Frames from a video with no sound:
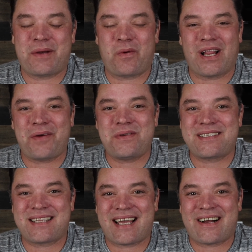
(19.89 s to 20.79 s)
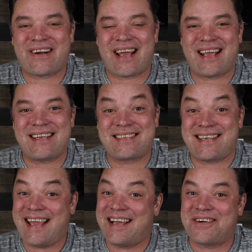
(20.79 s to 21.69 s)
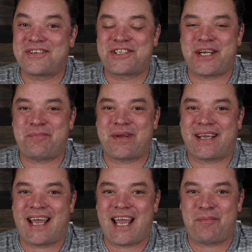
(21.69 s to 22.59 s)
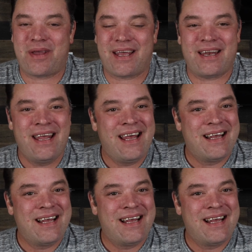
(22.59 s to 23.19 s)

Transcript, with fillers: and while I was there a Seiko shipment came in.